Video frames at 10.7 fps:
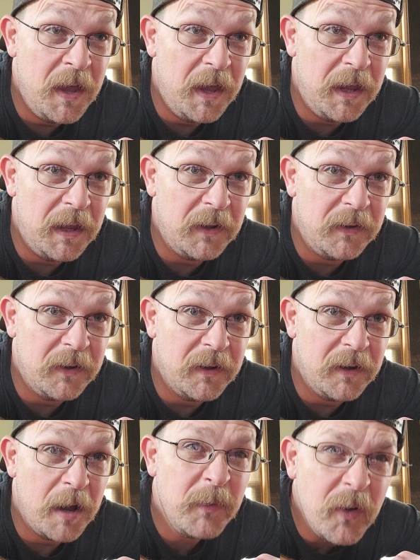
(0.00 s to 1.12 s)
And
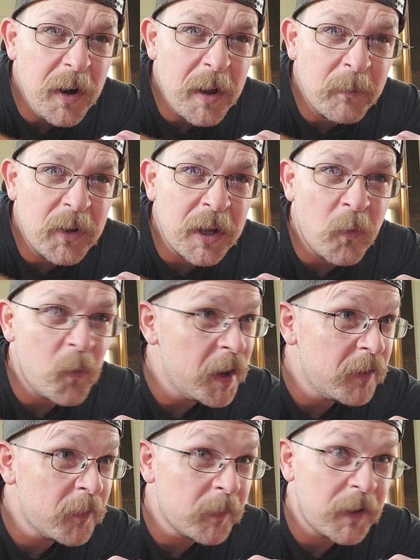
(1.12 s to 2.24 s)
I'm sorry I'm looking away
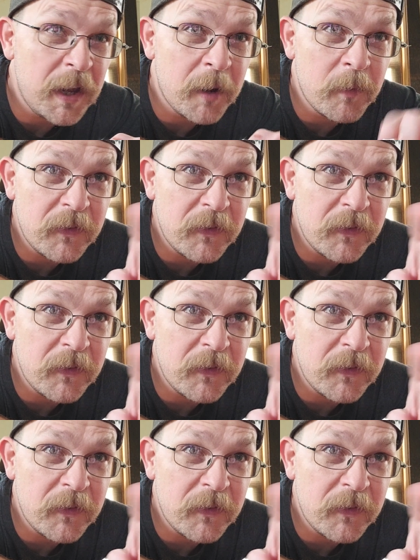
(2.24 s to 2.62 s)
from the camera.